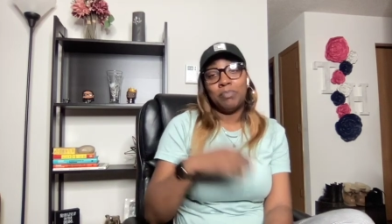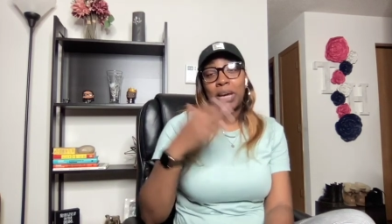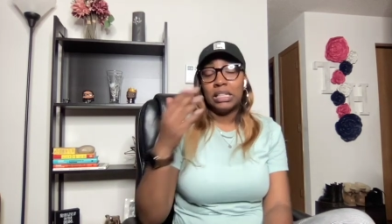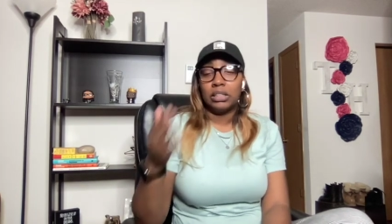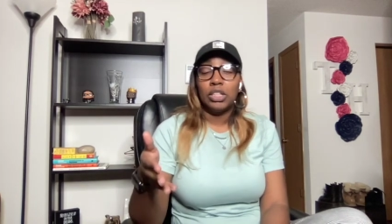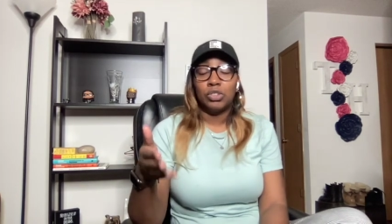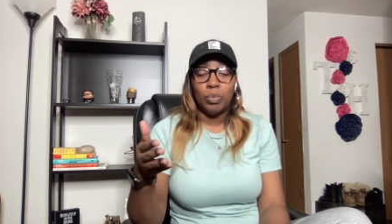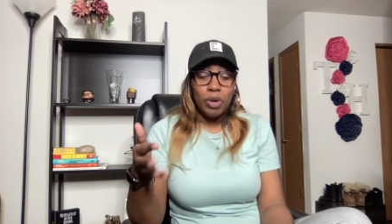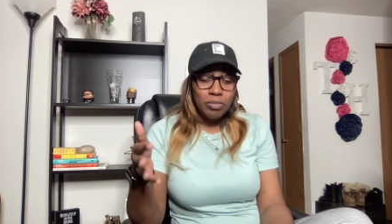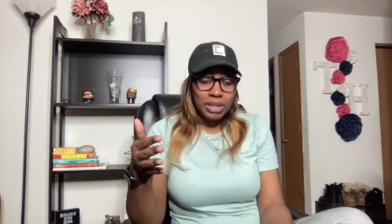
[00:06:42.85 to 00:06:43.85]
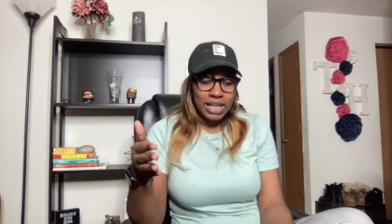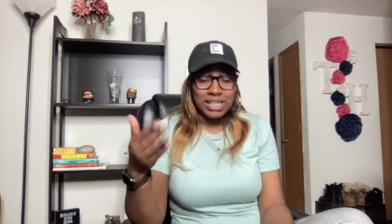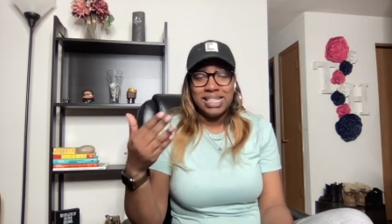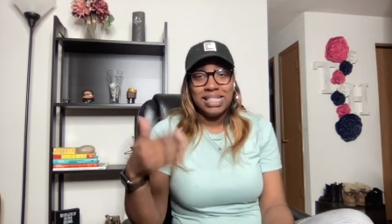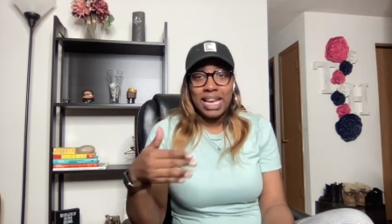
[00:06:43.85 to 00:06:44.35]
Basically, it's the roadblocks
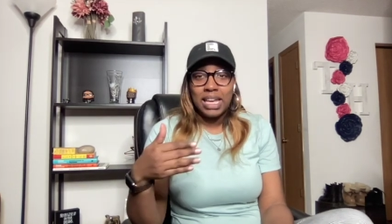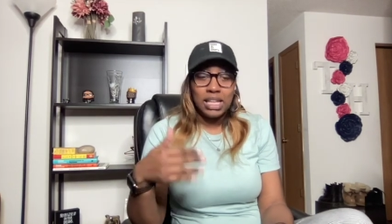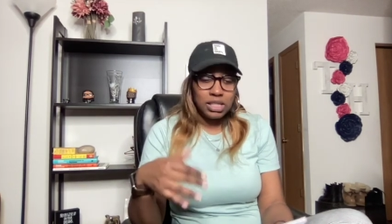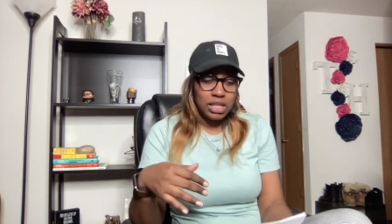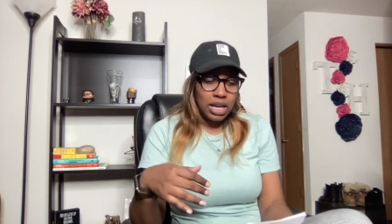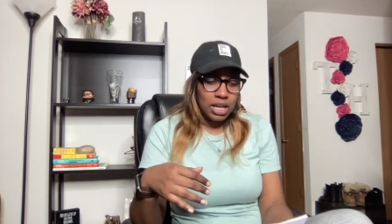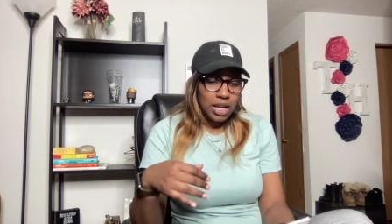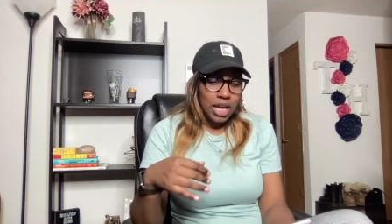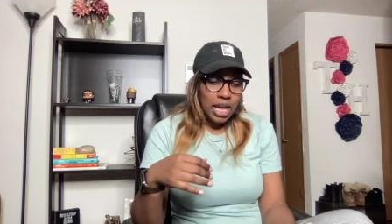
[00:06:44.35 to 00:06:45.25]
that Zach has set.